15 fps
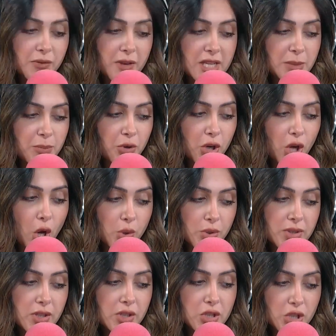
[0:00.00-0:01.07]
Facebook
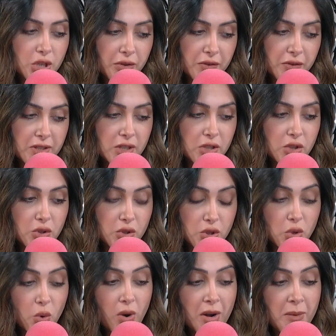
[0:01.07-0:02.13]
hosted services to
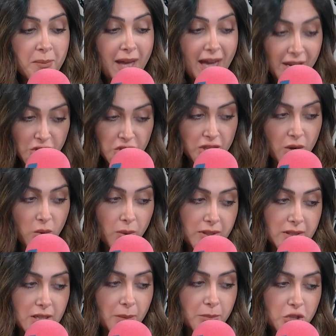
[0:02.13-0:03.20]
store and manage their
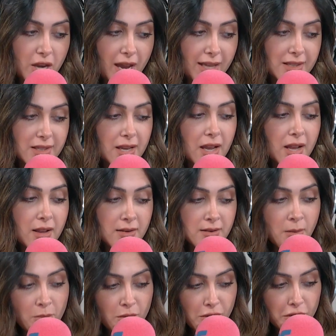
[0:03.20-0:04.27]
WhatsApp chats.
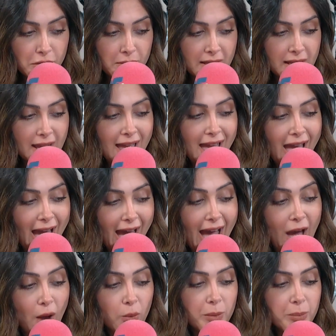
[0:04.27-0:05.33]
Number three,
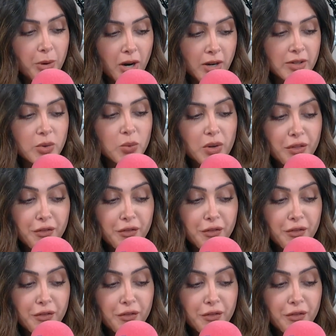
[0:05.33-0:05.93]
how we partner with